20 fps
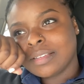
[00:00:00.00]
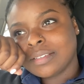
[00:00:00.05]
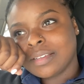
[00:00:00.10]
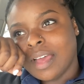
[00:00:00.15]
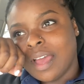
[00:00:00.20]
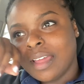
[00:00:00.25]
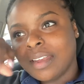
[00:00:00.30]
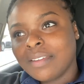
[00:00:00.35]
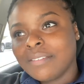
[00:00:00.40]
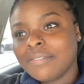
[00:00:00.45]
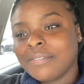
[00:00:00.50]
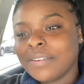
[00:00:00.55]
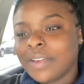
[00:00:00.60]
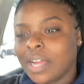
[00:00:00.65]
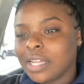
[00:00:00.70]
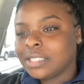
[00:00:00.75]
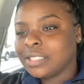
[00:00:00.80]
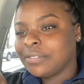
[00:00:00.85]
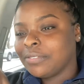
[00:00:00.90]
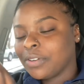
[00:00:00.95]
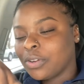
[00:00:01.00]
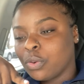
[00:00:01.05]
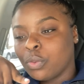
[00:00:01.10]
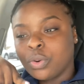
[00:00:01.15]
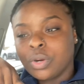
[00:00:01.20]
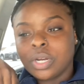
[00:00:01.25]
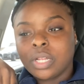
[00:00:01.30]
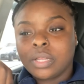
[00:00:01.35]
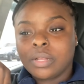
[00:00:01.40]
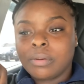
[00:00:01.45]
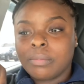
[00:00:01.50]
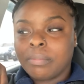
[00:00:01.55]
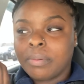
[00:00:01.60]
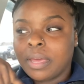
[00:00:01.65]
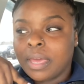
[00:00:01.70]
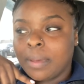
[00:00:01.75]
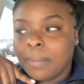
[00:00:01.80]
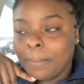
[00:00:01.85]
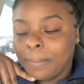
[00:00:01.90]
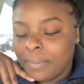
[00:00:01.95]
kind of forgot to record a little
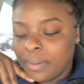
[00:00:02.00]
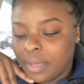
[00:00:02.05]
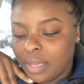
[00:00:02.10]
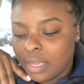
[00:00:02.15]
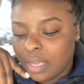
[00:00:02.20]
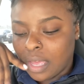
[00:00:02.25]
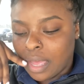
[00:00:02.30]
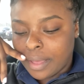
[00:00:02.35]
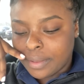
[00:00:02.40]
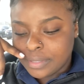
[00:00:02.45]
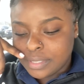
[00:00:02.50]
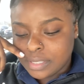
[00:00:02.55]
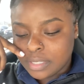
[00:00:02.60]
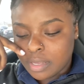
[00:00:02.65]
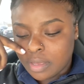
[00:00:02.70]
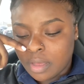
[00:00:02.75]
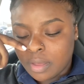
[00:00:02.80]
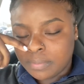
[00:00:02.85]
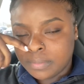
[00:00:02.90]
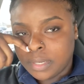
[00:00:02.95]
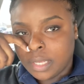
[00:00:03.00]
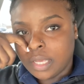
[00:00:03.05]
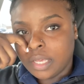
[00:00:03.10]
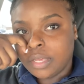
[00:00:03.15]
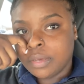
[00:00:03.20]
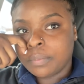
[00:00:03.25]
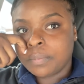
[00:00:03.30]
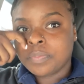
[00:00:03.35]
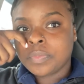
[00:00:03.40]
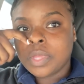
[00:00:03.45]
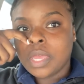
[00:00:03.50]
bit, but I'll just update you.